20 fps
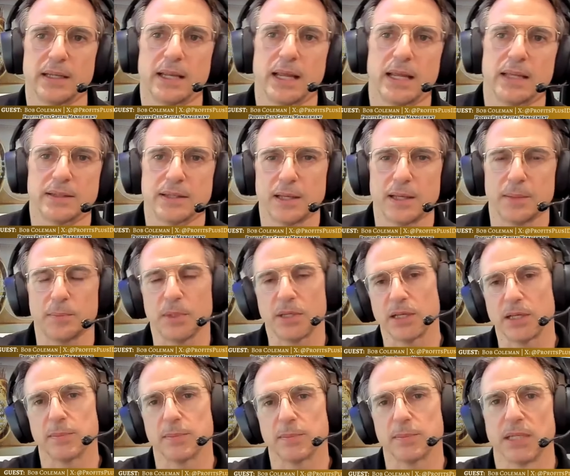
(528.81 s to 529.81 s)
and that debt
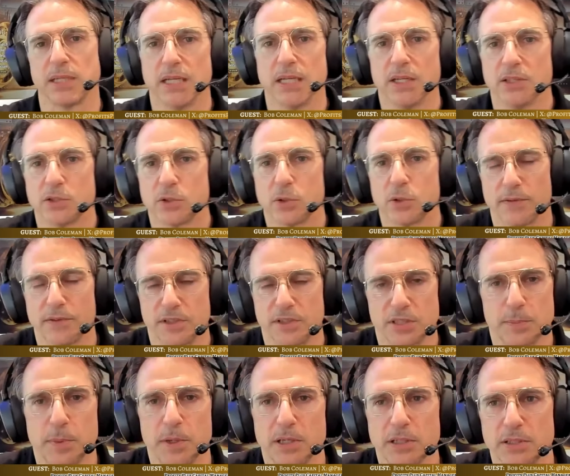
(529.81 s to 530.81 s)
becomes sort of a
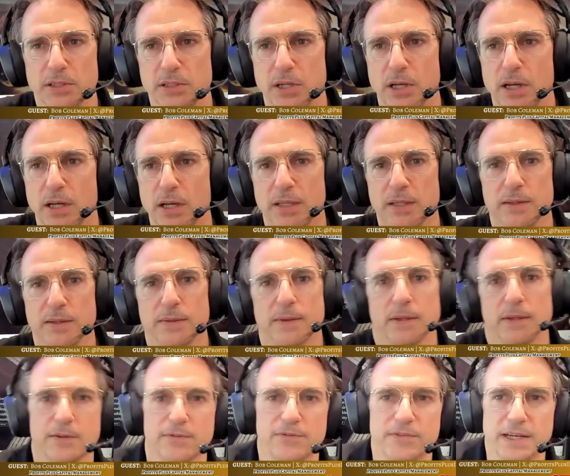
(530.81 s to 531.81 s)
sponge on
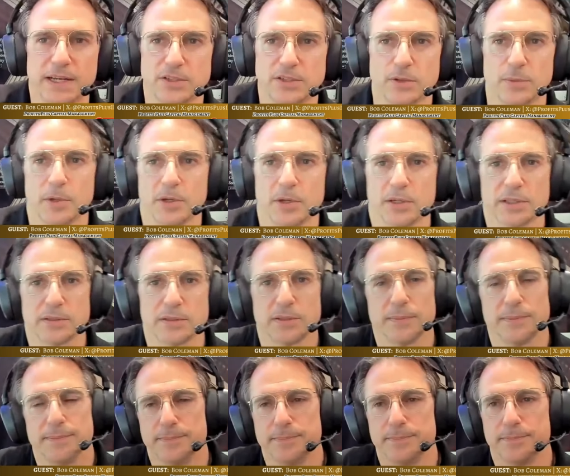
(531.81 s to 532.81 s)
the financial markets.